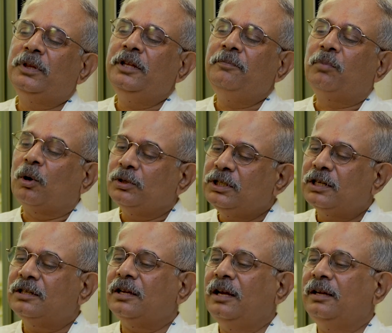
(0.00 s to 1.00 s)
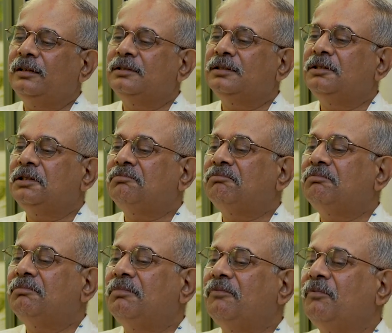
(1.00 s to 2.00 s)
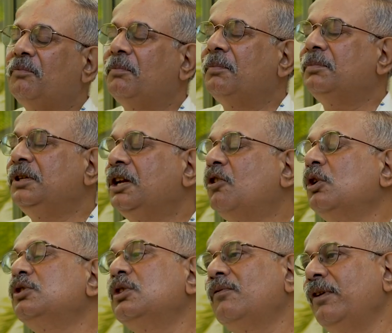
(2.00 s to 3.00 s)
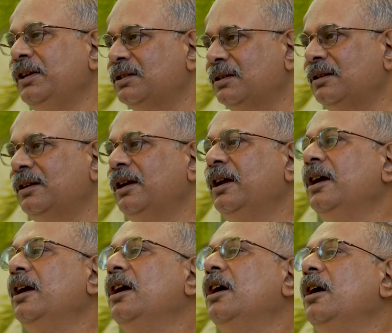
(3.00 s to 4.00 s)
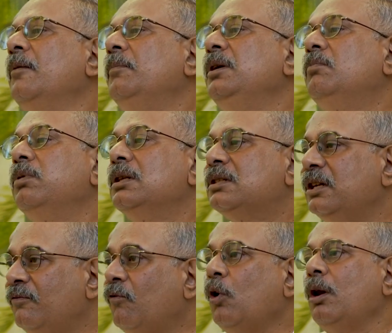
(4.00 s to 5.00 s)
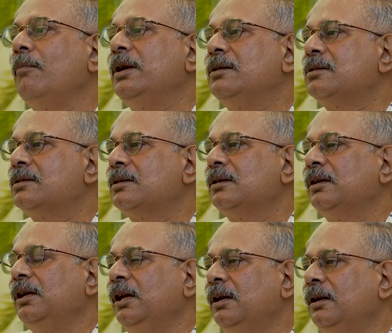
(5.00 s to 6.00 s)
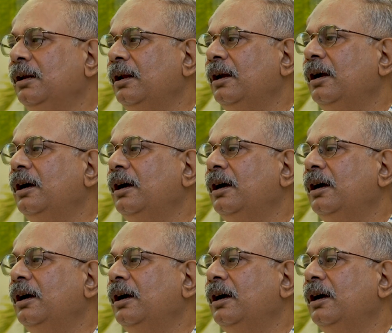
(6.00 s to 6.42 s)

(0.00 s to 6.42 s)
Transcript: the project as that the conservation, people's involvement in